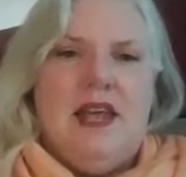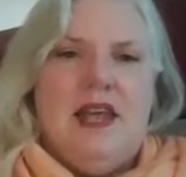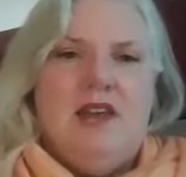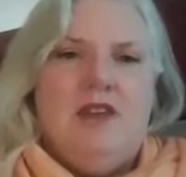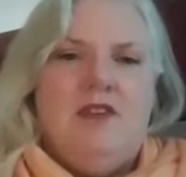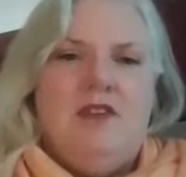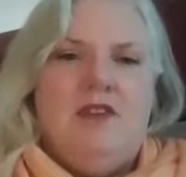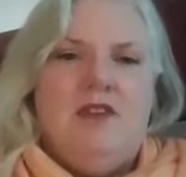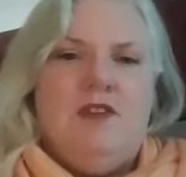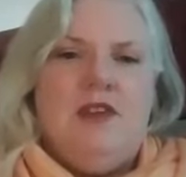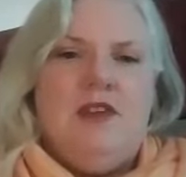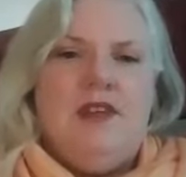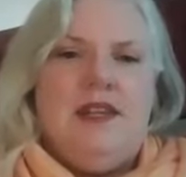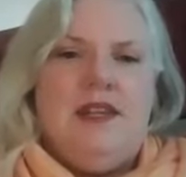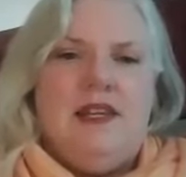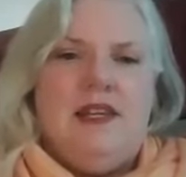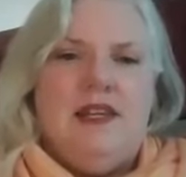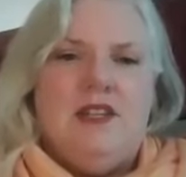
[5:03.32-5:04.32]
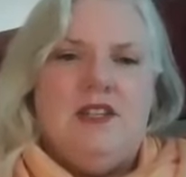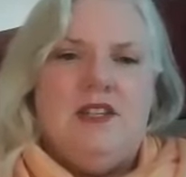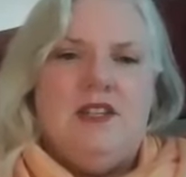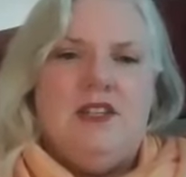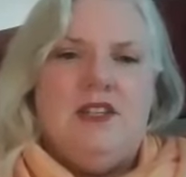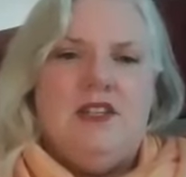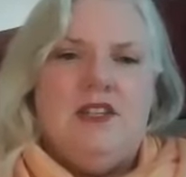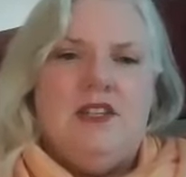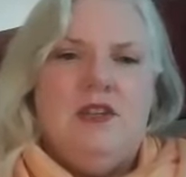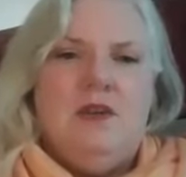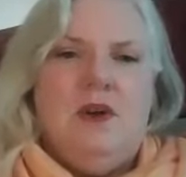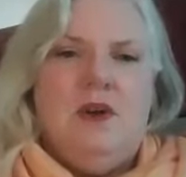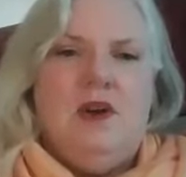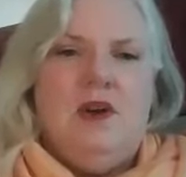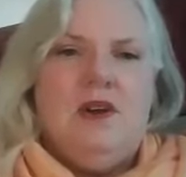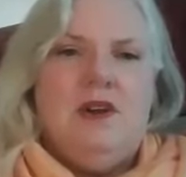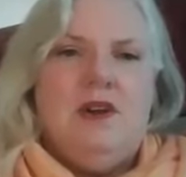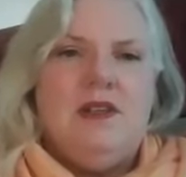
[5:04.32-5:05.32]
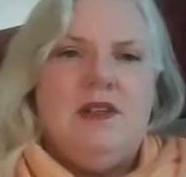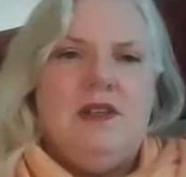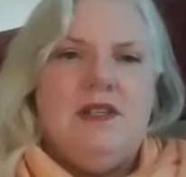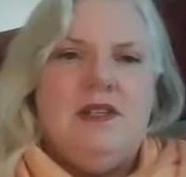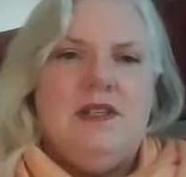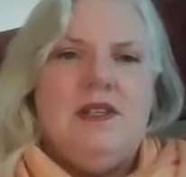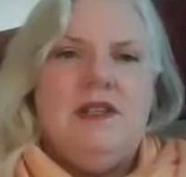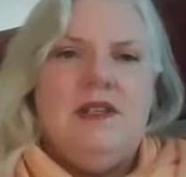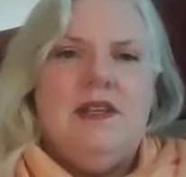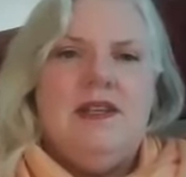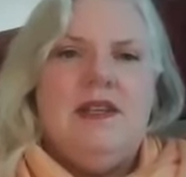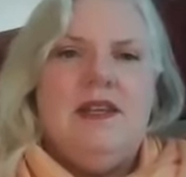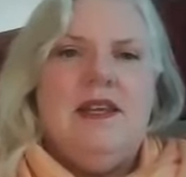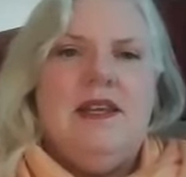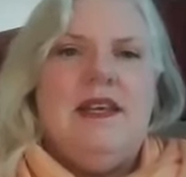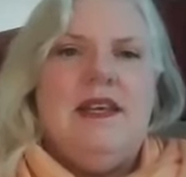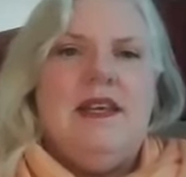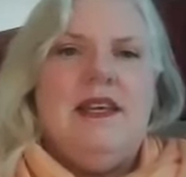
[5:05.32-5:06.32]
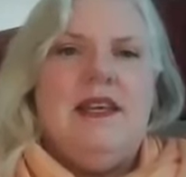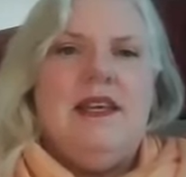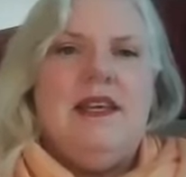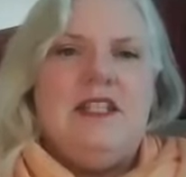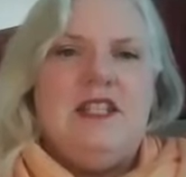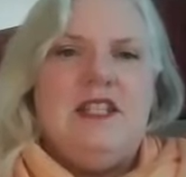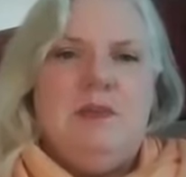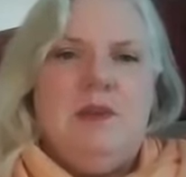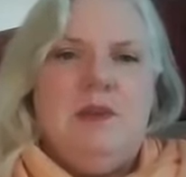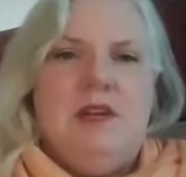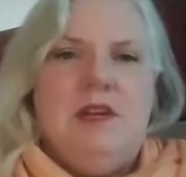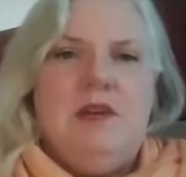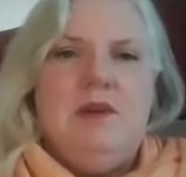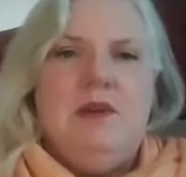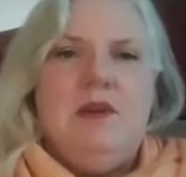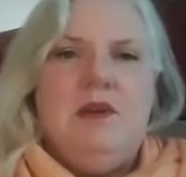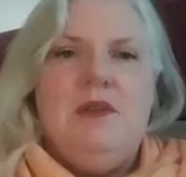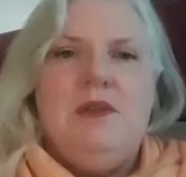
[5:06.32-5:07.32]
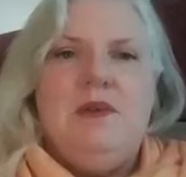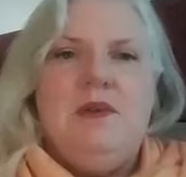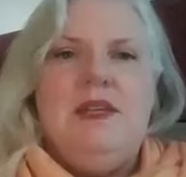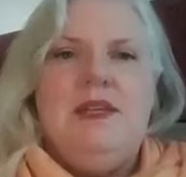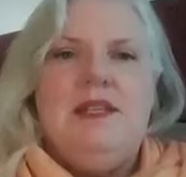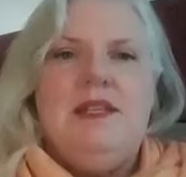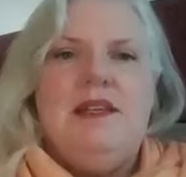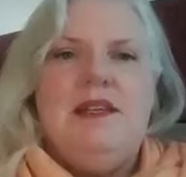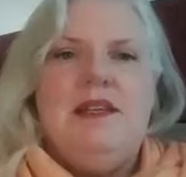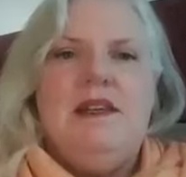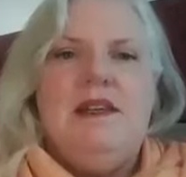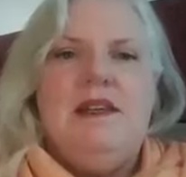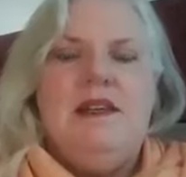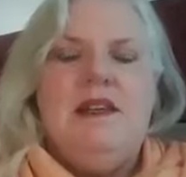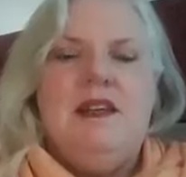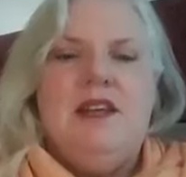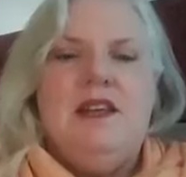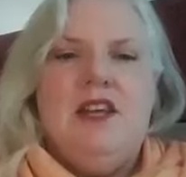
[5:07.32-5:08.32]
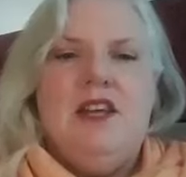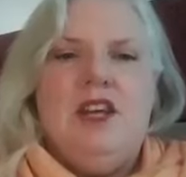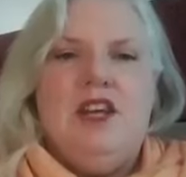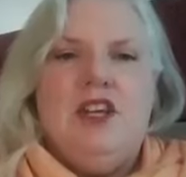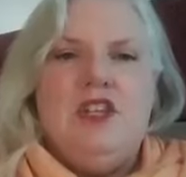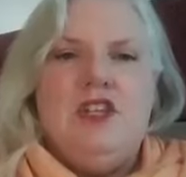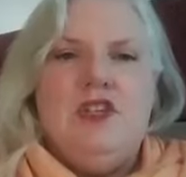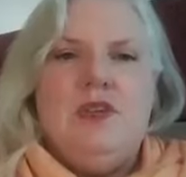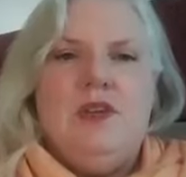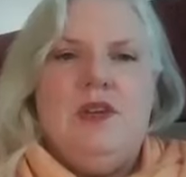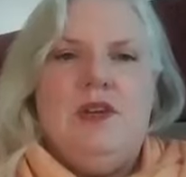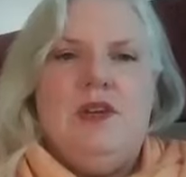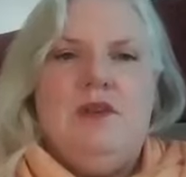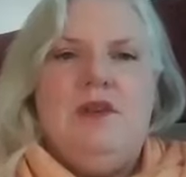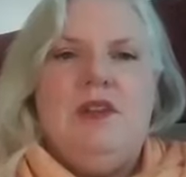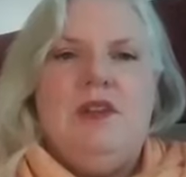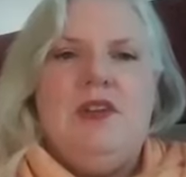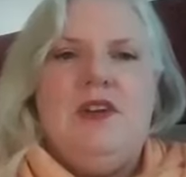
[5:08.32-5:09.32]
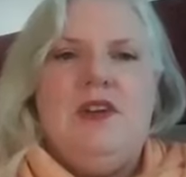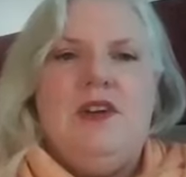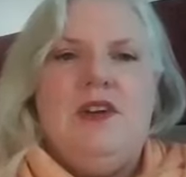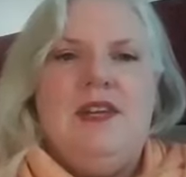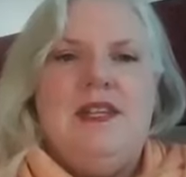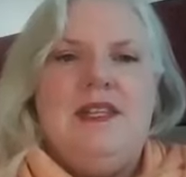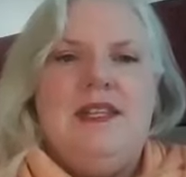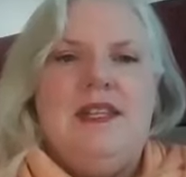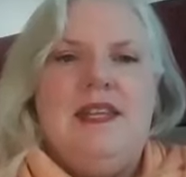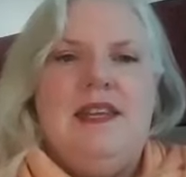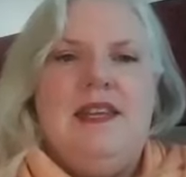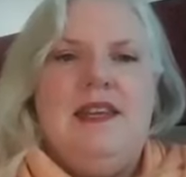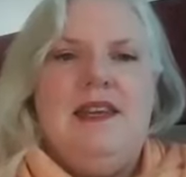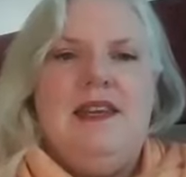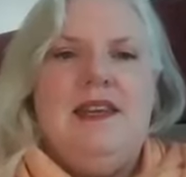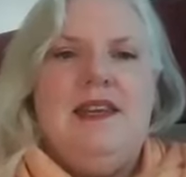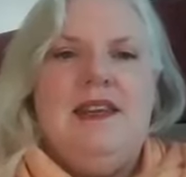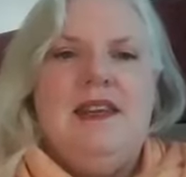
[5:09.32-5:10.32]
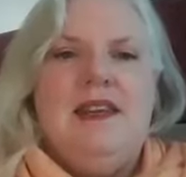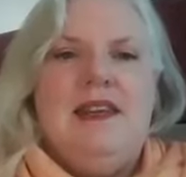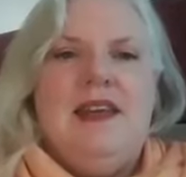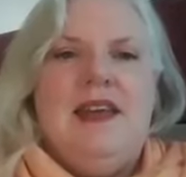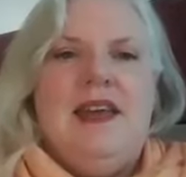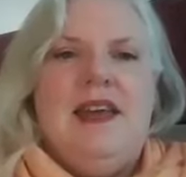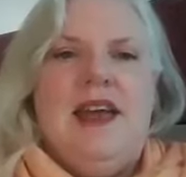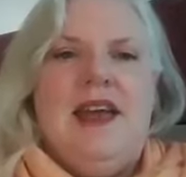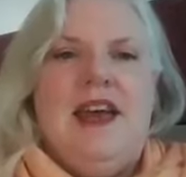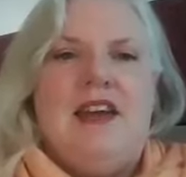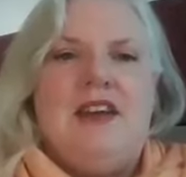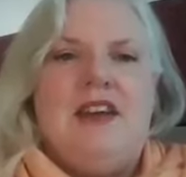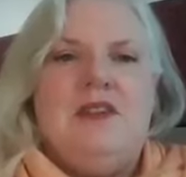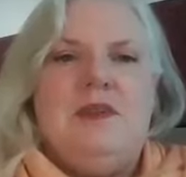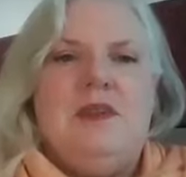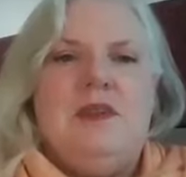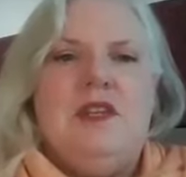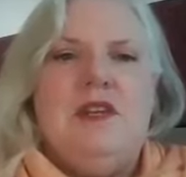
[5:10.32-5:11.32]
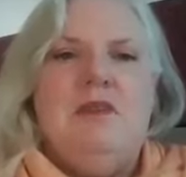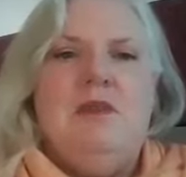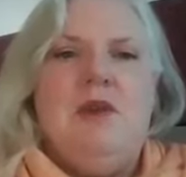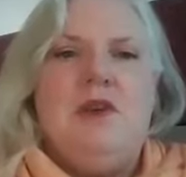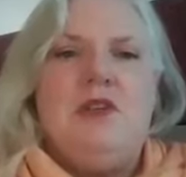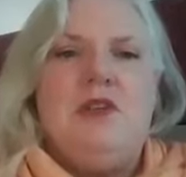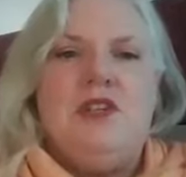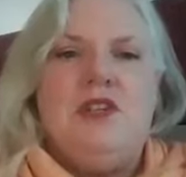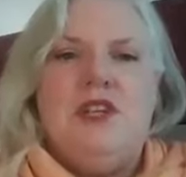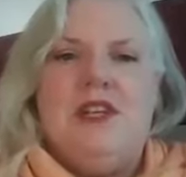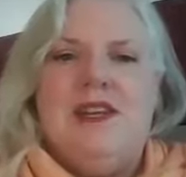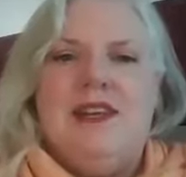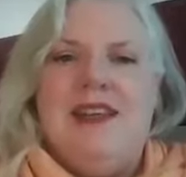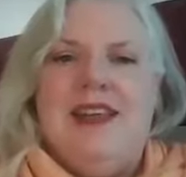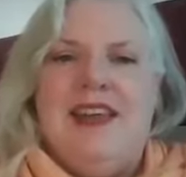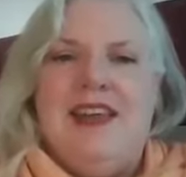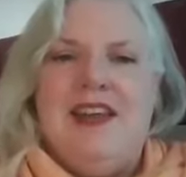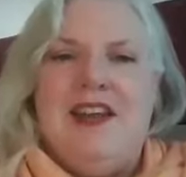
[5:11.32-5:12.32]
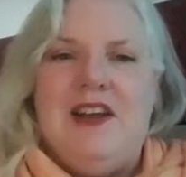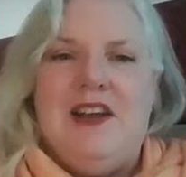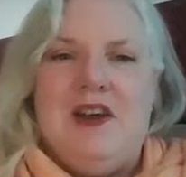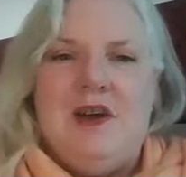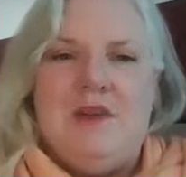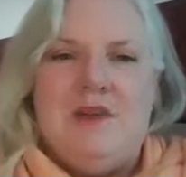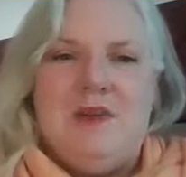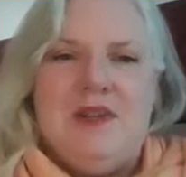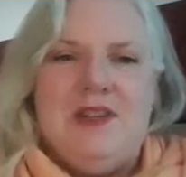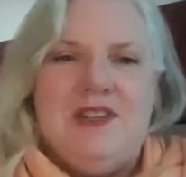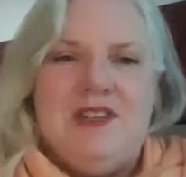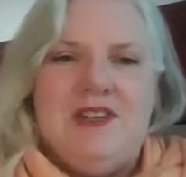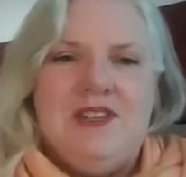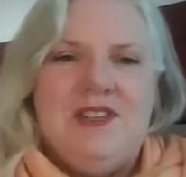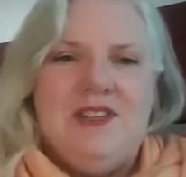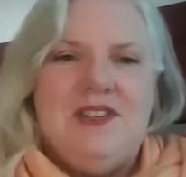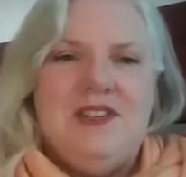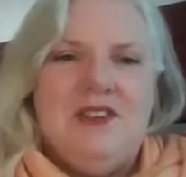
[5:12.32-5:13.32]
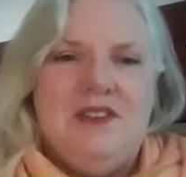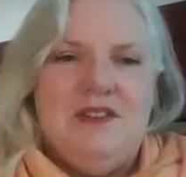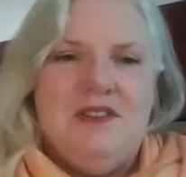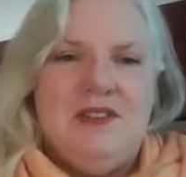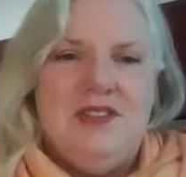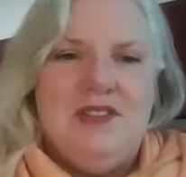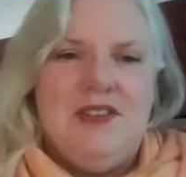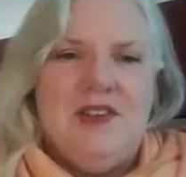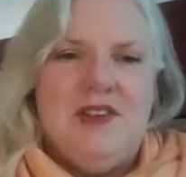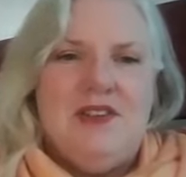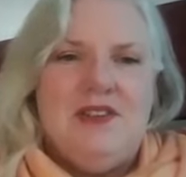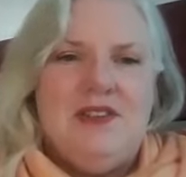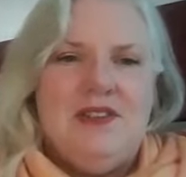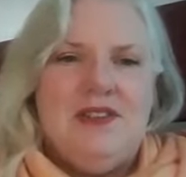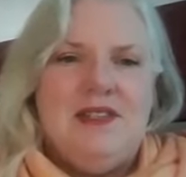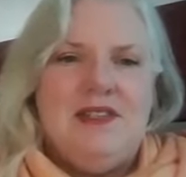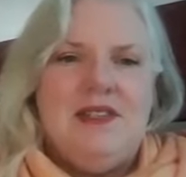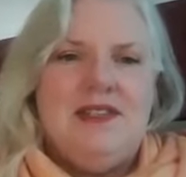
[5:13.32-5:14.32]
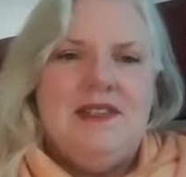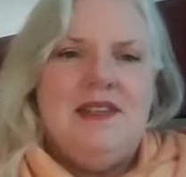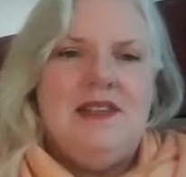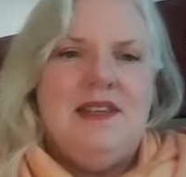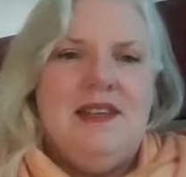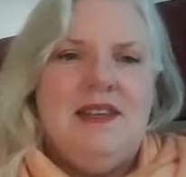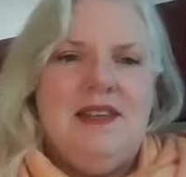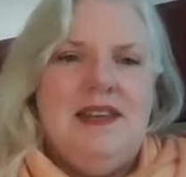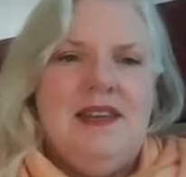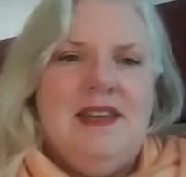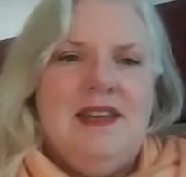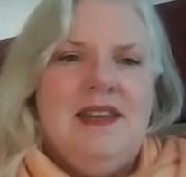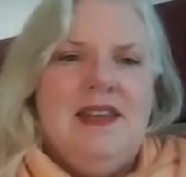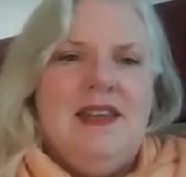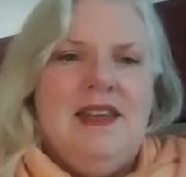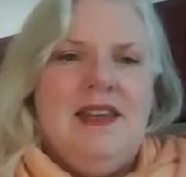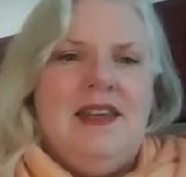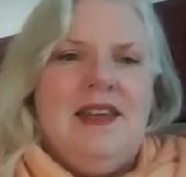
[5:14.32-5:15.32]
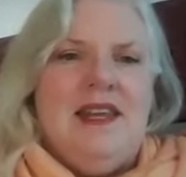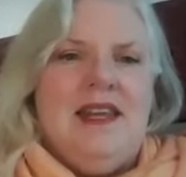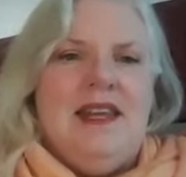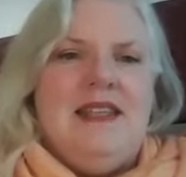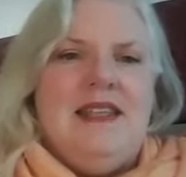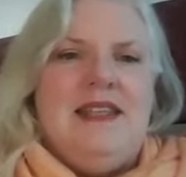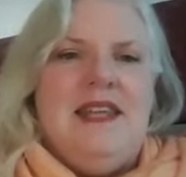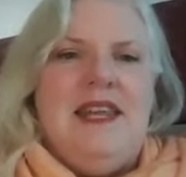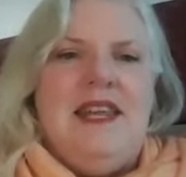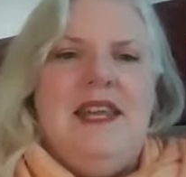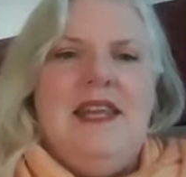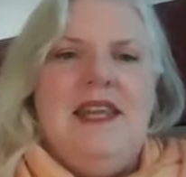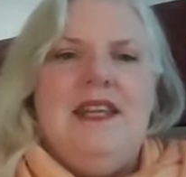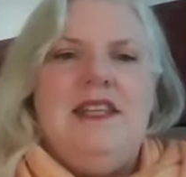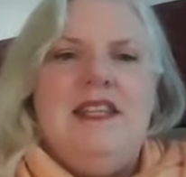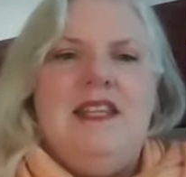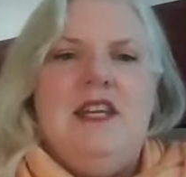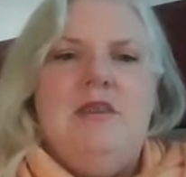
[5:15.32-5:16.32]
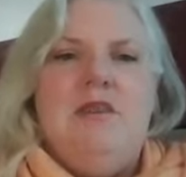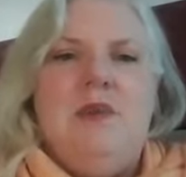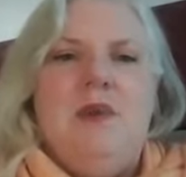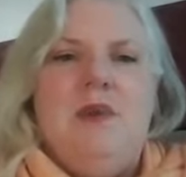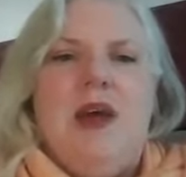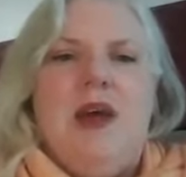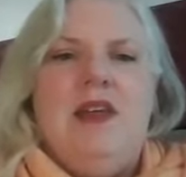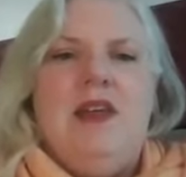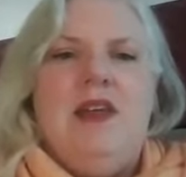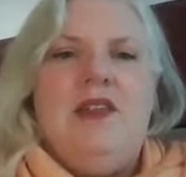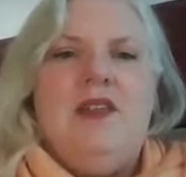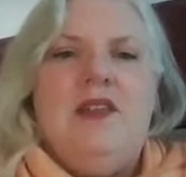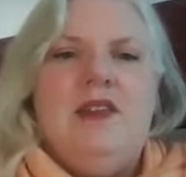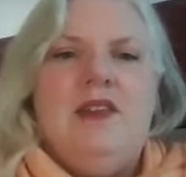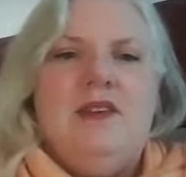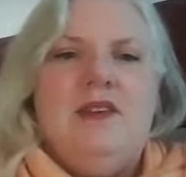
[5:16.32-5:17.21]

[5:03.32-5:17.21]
and friendliness to heart. Speak with reason, treat with courtesy, act with emotion, and accomplish results. Take in a deep breath